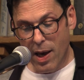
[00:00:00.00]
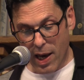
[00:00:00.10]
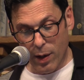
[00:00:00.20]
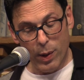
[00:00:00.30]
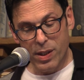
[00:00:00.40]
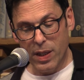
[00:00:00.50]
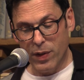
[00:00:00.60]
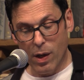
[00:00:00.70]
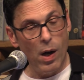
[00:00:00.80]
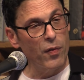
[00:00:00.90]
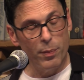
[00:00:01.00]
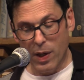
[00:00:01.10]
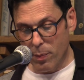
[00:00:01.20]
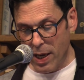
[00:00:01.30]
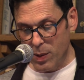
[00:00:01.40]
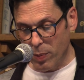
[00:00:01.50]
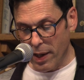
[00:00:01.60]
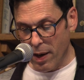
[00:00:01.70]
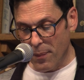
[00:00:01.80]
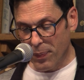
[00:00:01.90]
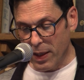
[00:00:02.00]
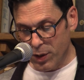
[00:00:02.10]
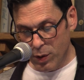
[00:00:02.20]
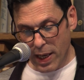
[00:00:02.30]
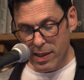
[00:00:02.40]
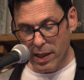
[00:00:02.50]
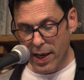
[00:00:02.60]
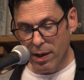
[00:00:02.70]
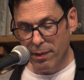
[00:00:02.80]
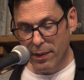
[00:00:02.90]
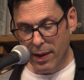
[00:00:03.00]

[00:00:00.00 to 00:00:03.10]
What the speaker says: and I received a call from their bass player. And 2 days later,